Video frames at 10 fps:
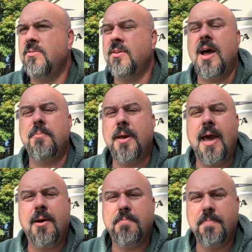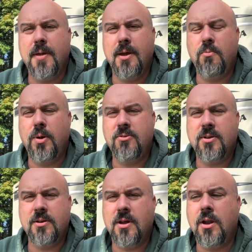stopgap. It
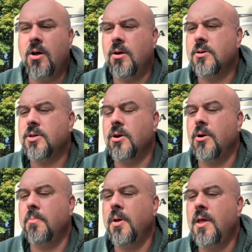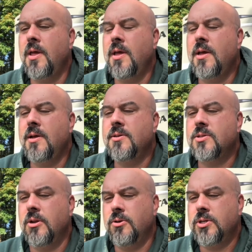wasn't a long-term
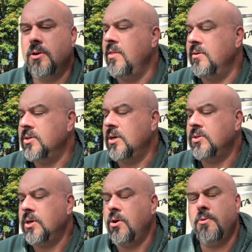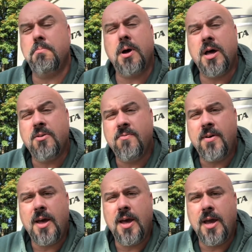solution. There's also
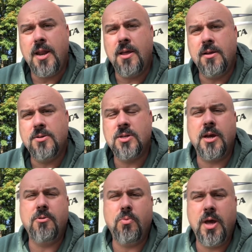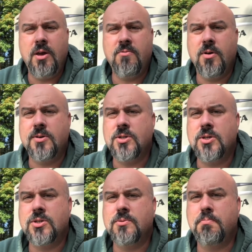modified sine wave
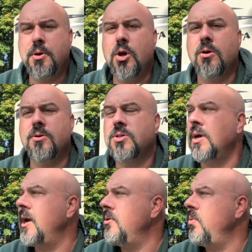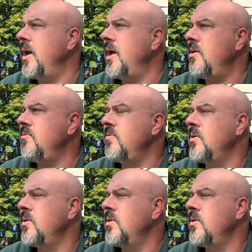versus pure sine wave